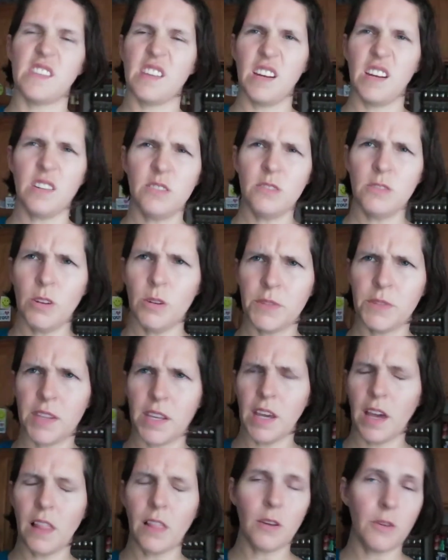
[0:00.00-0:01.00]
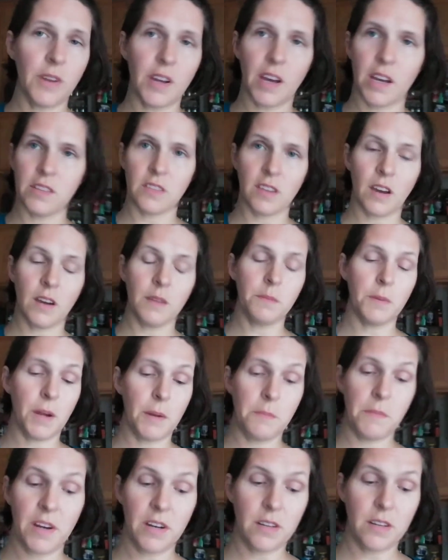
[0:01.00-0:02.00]
I don't know what the yellow dots are, but
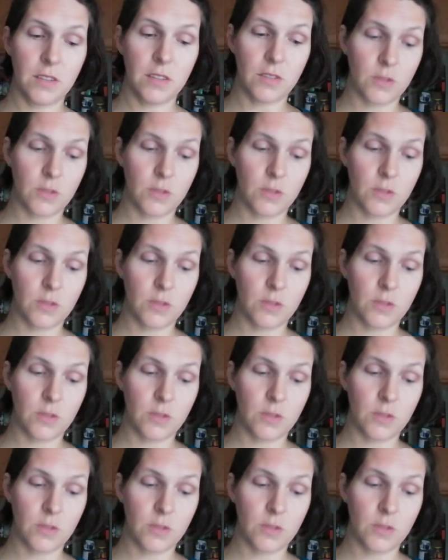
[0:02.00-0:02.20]
Mary's